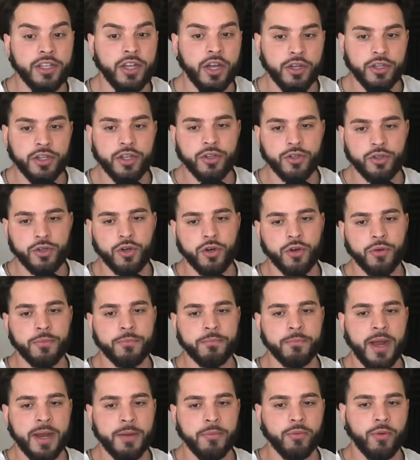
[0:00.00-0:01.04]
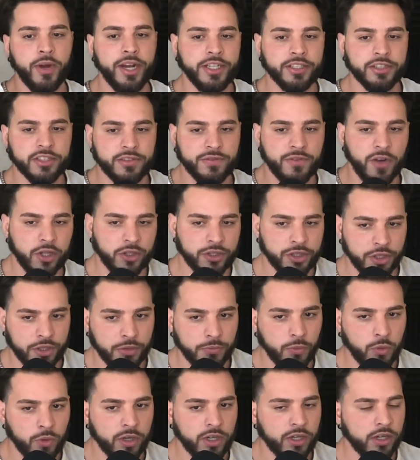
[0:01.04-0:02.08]
How like my, you know, my brain just
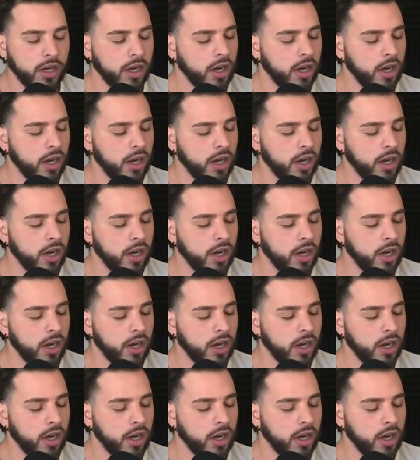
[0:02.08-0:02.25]
functioning more.